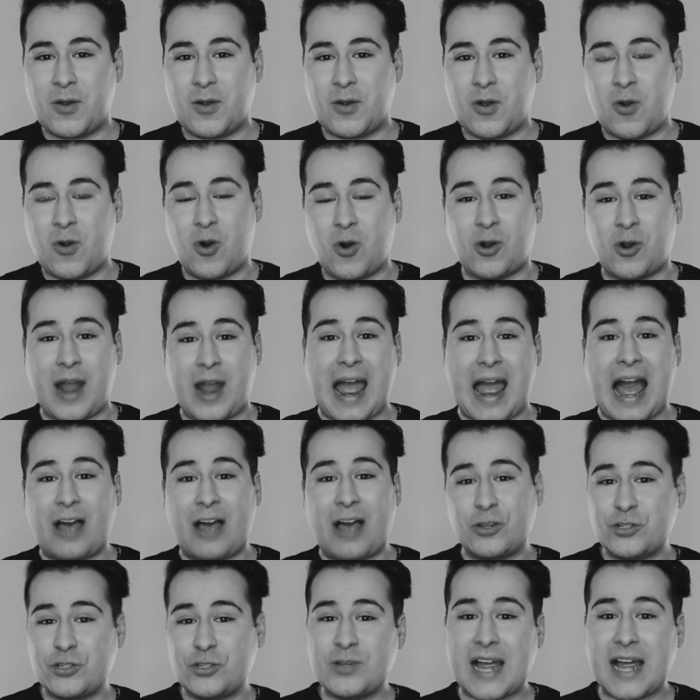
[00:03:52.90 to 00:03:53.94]
or
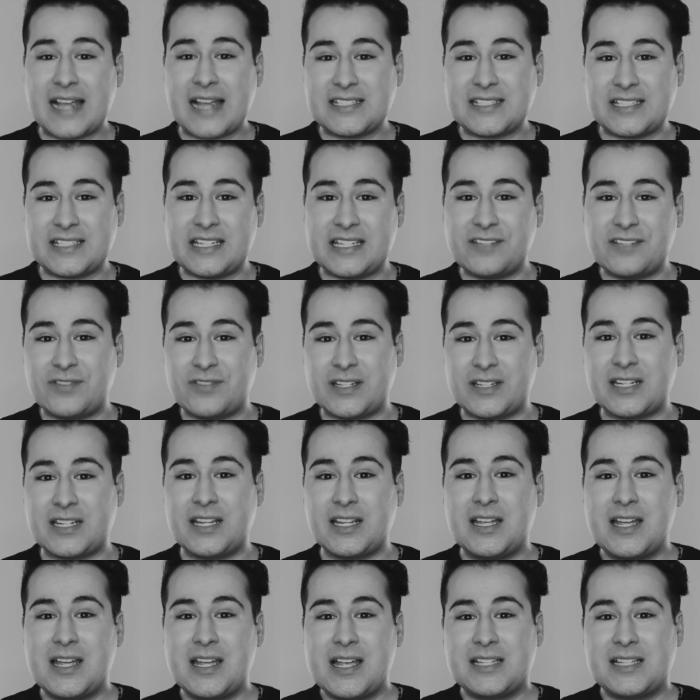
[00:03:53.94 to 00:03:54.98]
how you guys even
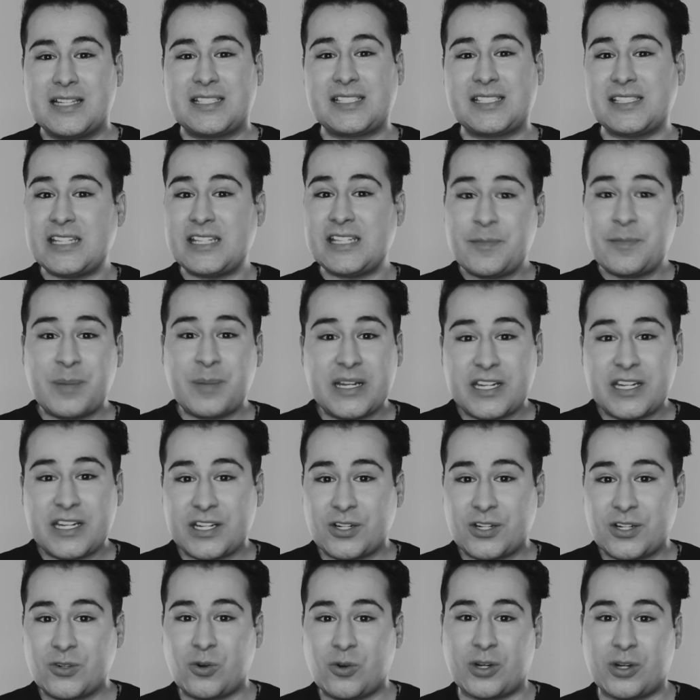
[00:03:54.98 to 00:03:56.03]
sleep in
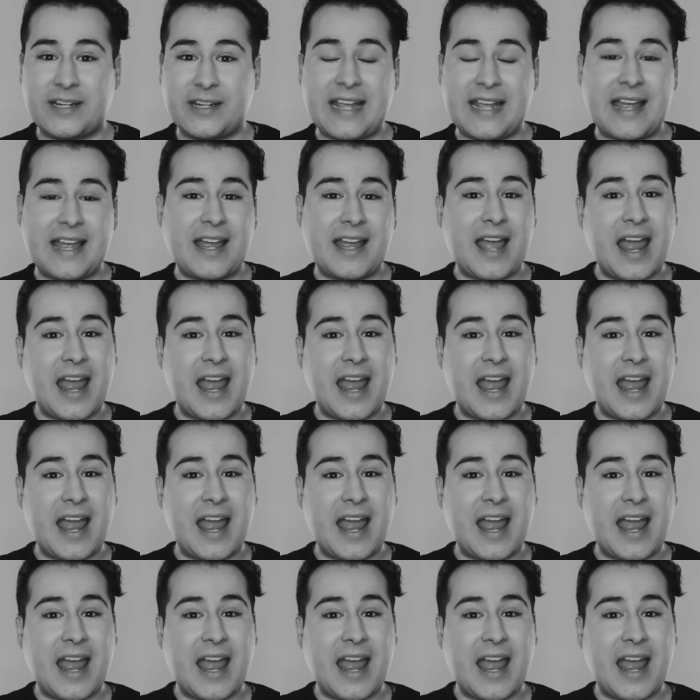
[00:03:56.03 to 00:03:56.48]
here or get